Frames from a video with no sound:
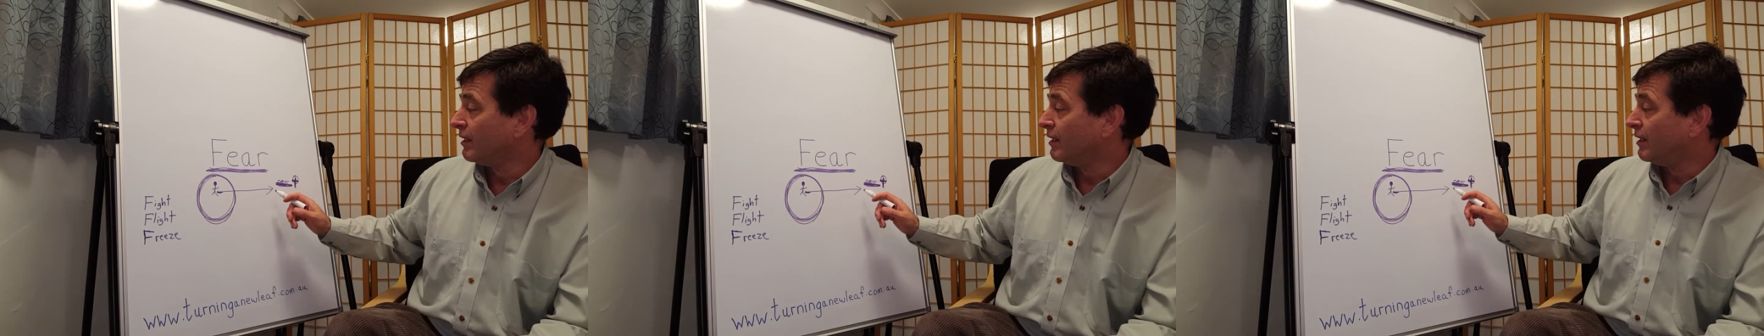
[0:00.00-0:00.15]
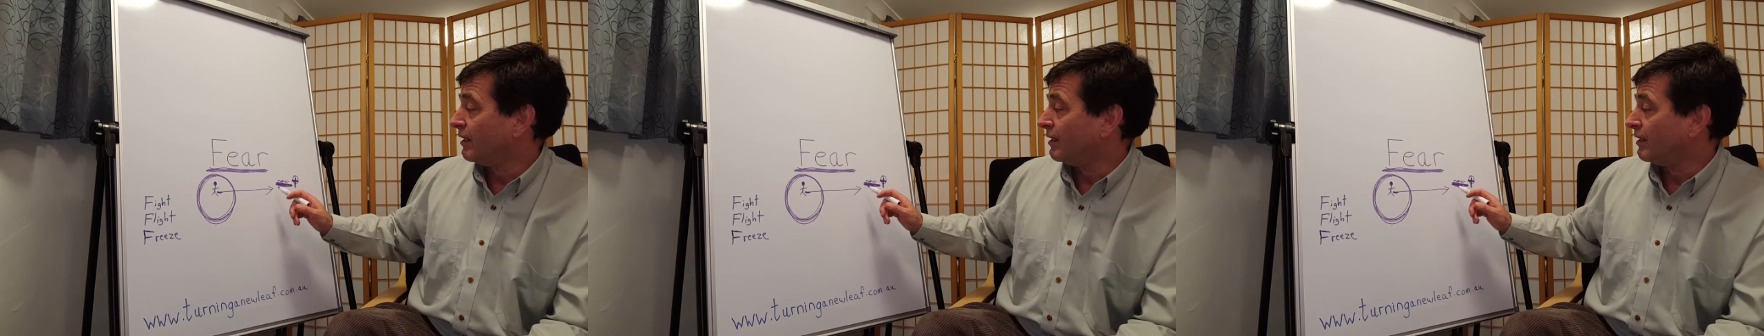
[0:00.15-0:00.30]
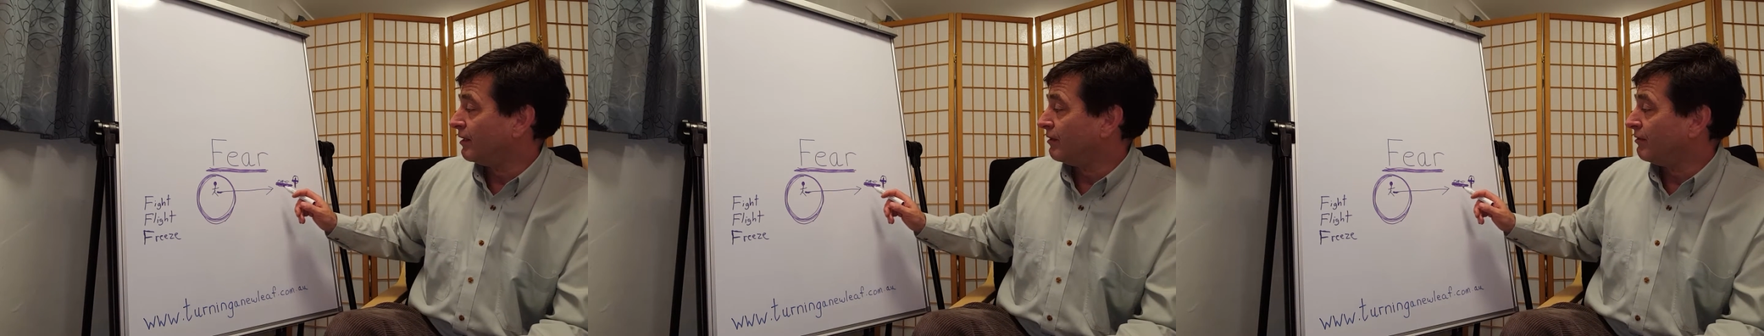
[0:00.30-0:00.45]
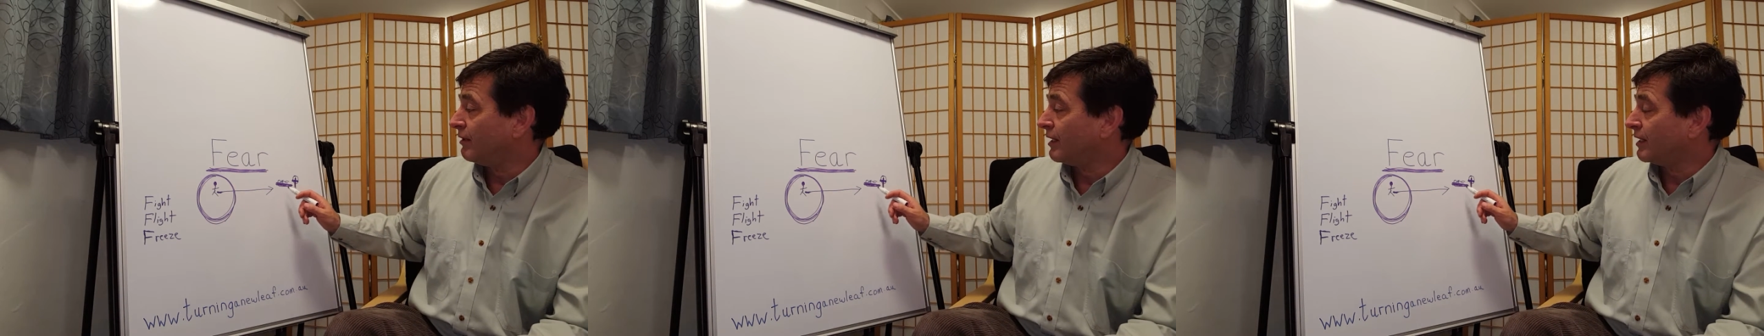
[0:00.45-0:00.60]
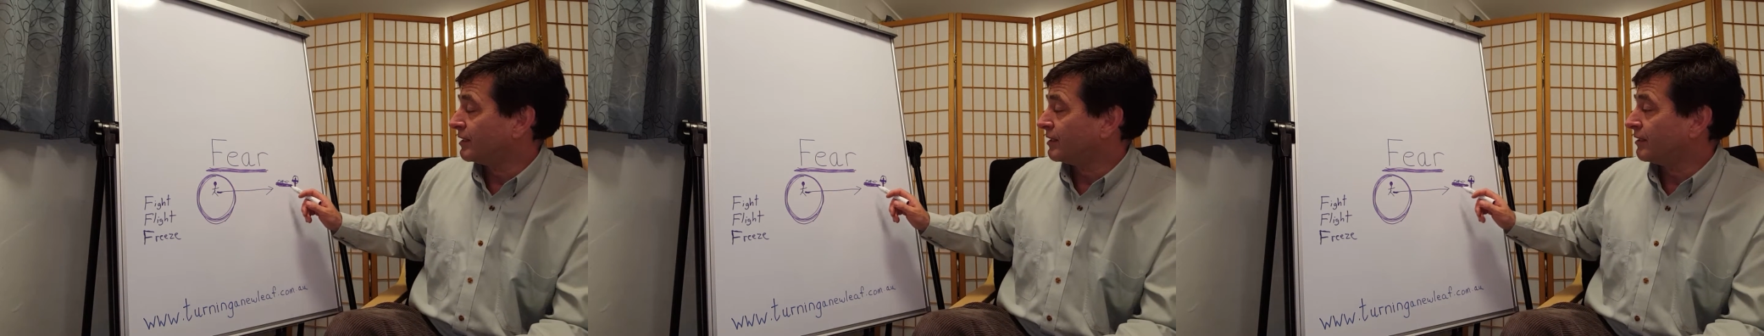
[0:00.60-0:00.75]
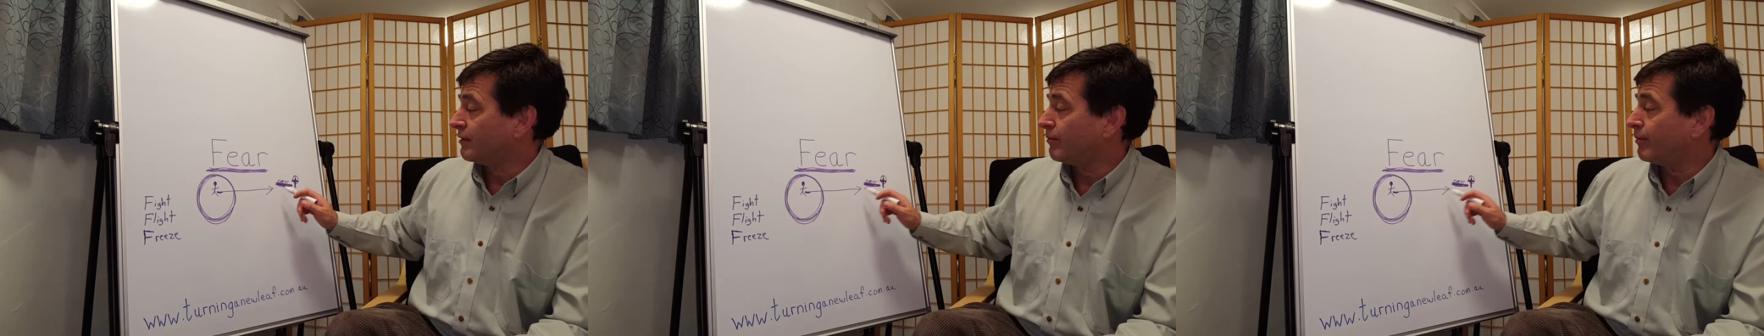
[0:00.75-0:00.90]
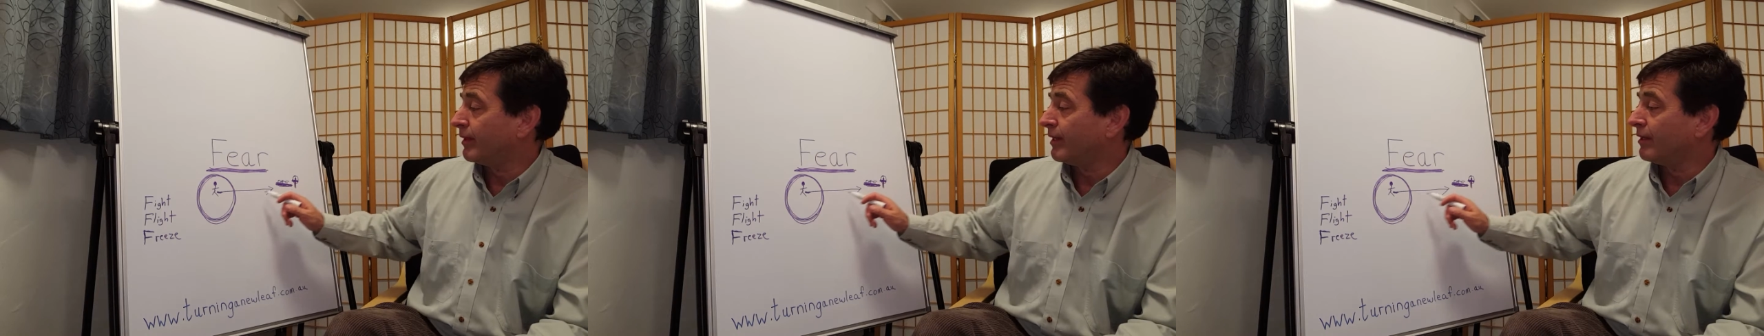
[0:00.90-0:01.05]
And who else
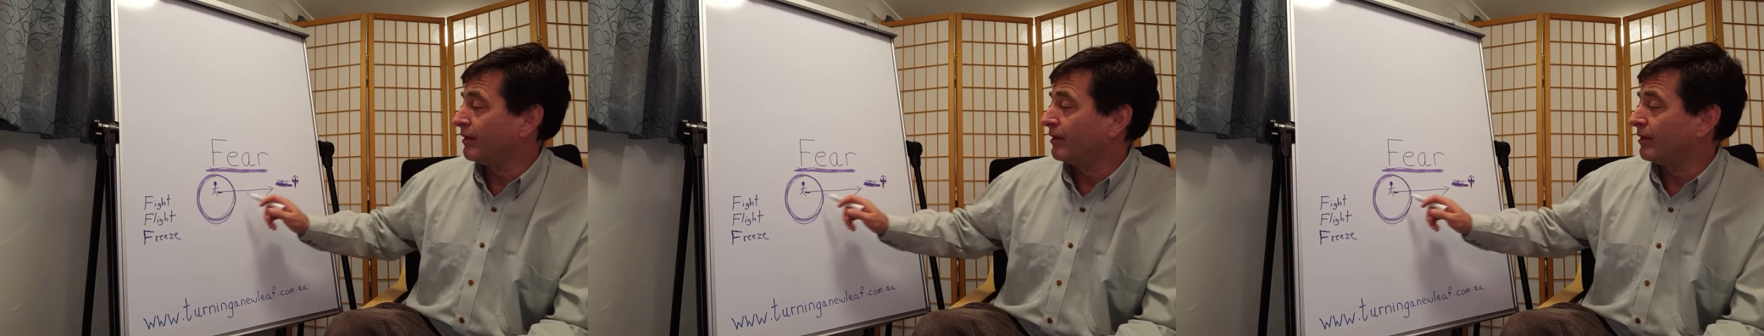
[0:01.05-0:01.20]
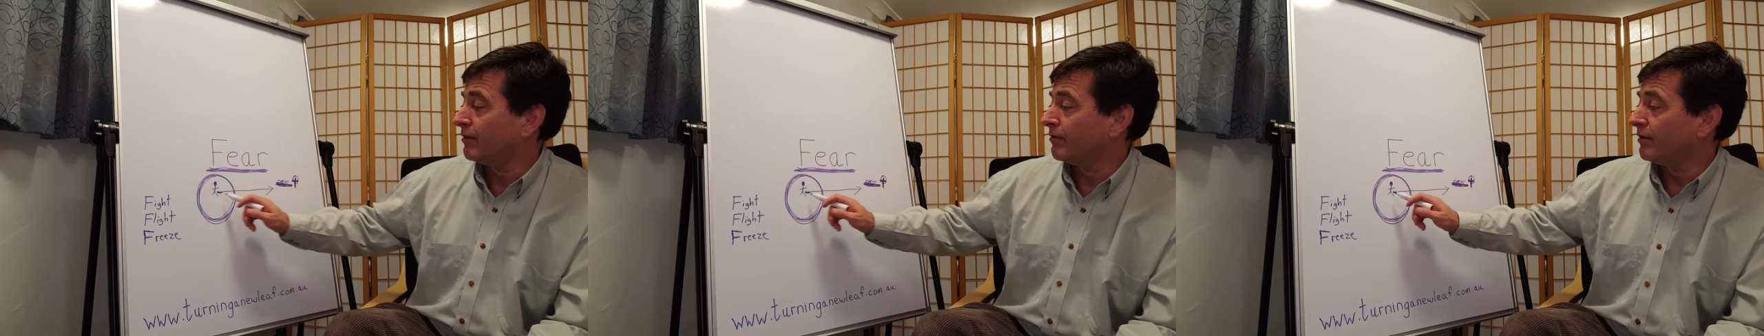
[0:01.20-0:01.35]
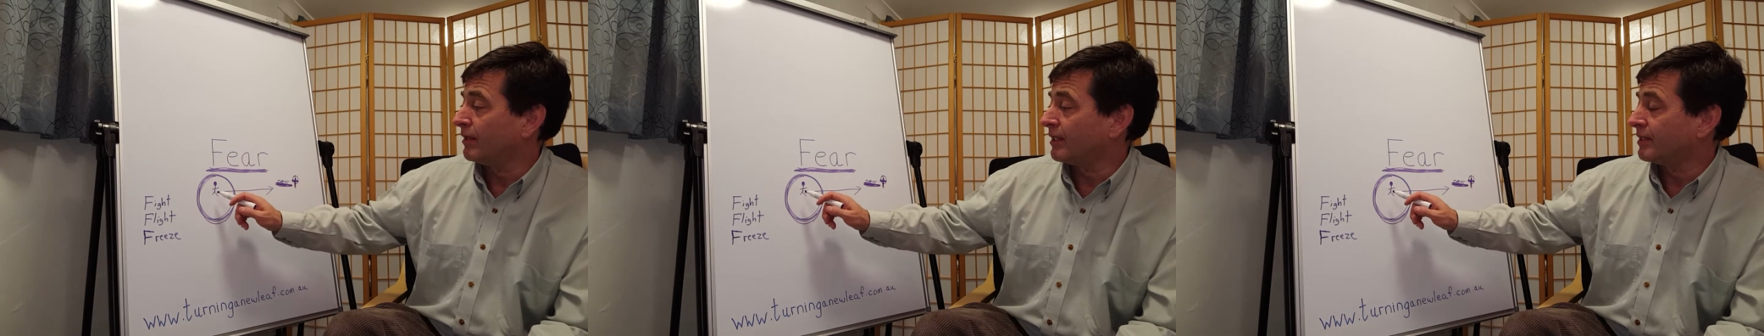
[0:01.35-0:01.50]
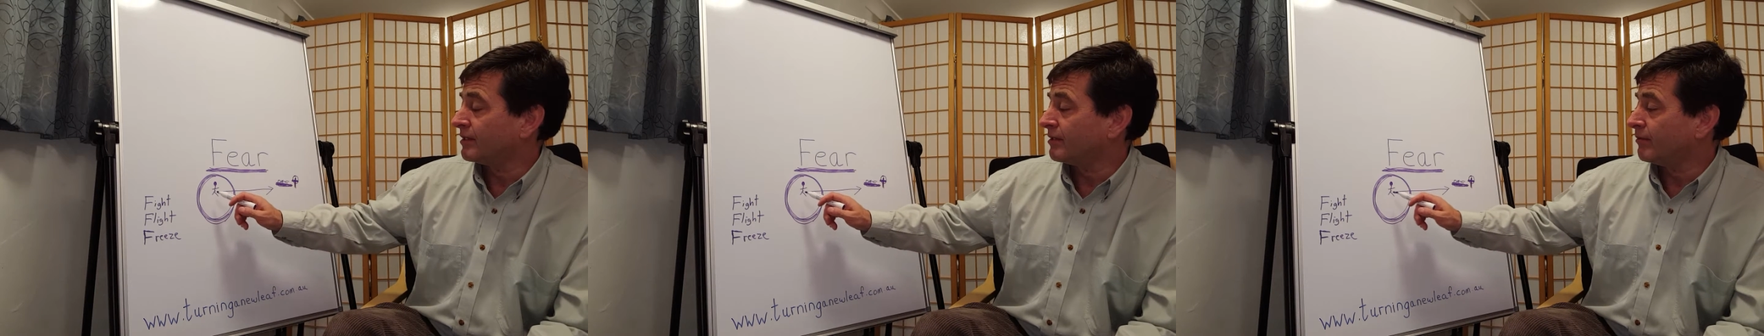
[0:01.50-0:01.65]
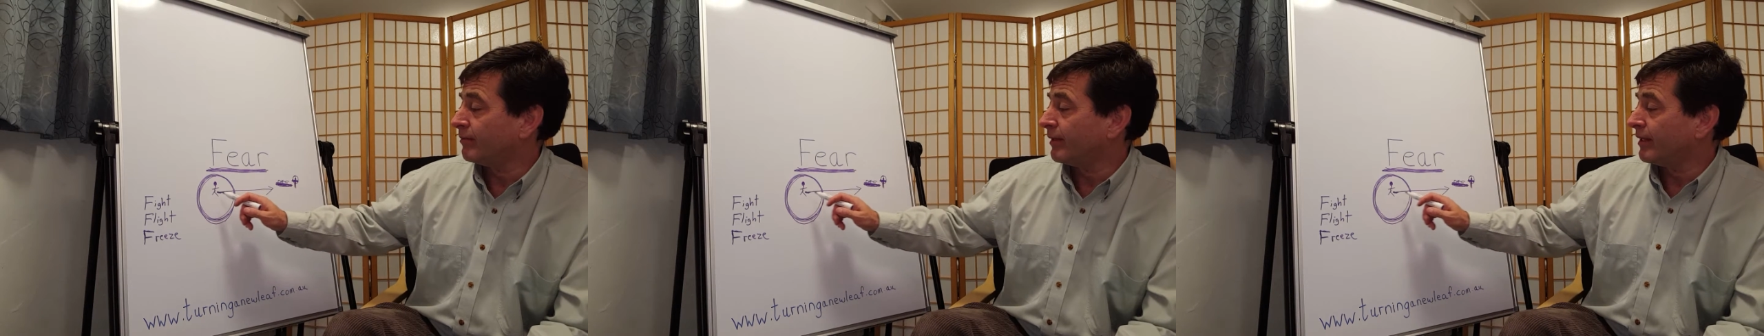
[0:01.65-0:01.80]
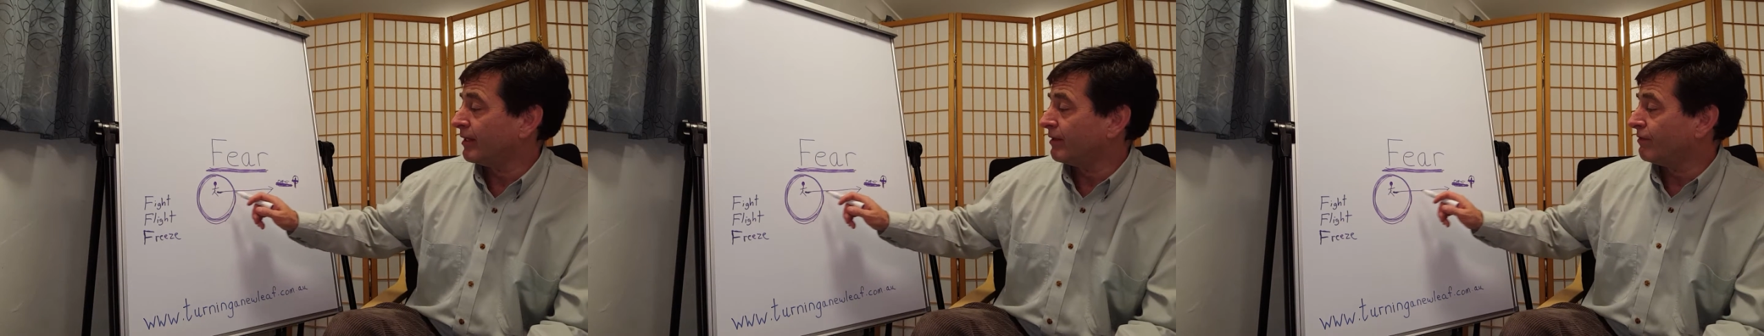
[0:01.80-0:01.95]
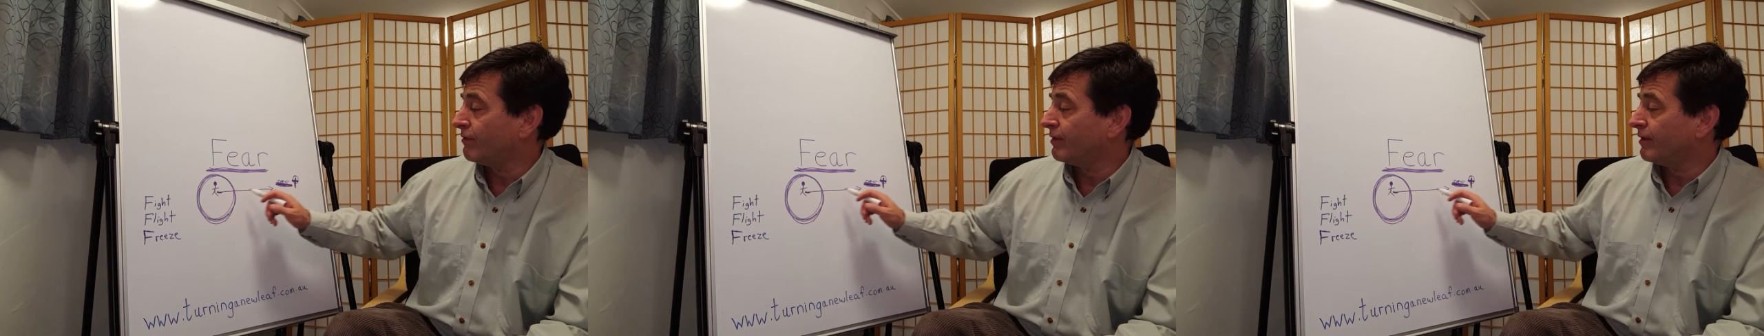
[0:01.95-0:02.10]
will
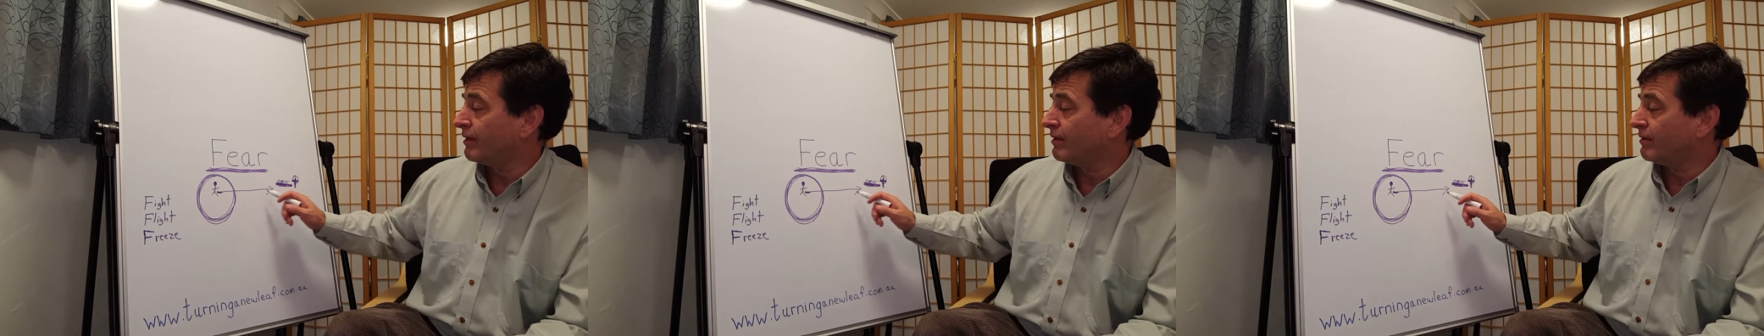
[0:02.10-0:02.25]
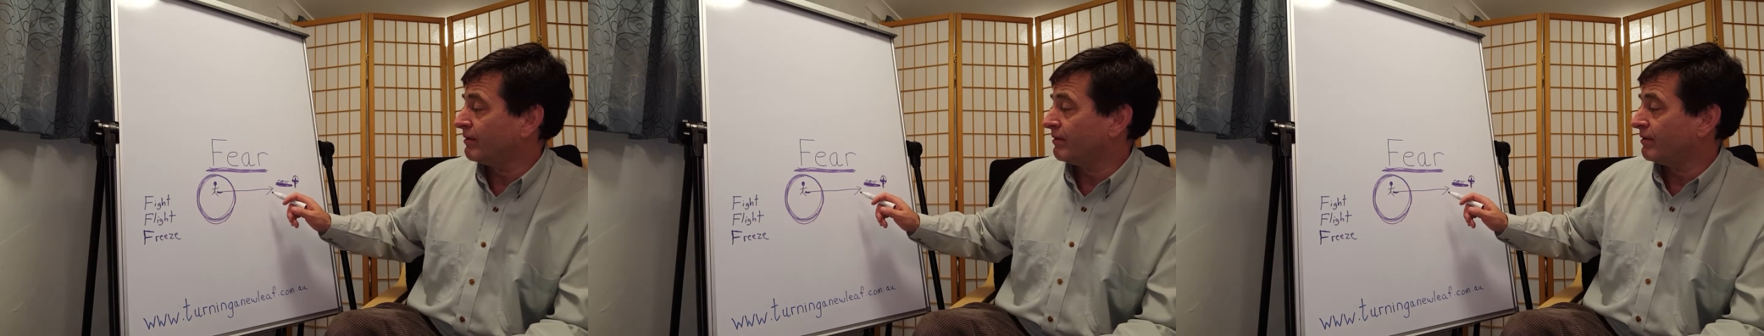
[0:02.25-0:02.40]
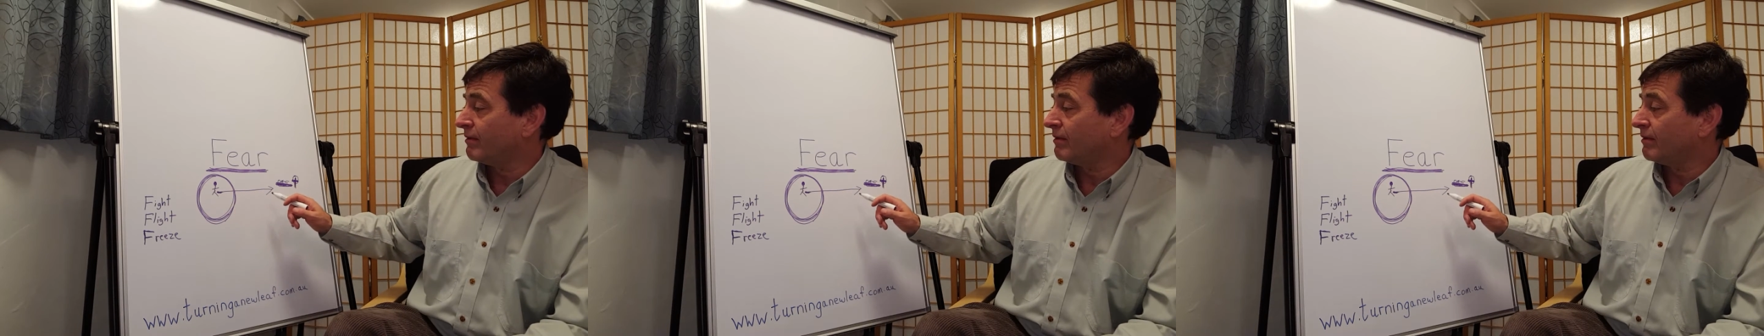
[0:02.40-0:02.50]
benefit?